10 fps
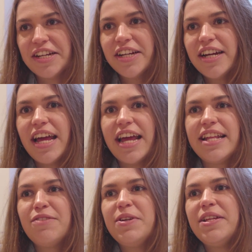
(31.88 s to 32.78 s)
year,
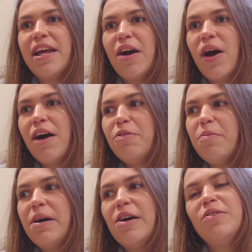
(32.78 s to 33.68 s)
and we now have
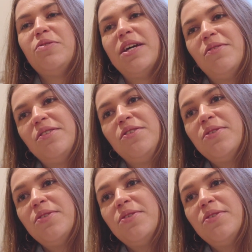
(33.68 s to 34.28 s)
about 2,000